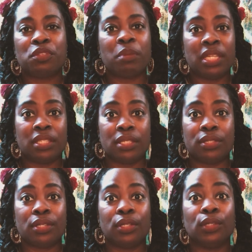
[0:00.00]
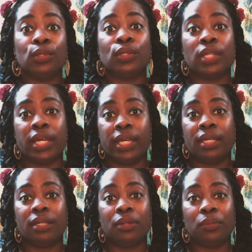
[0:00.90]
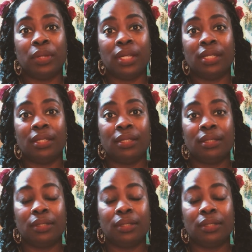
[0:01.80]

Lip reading: spaces look like when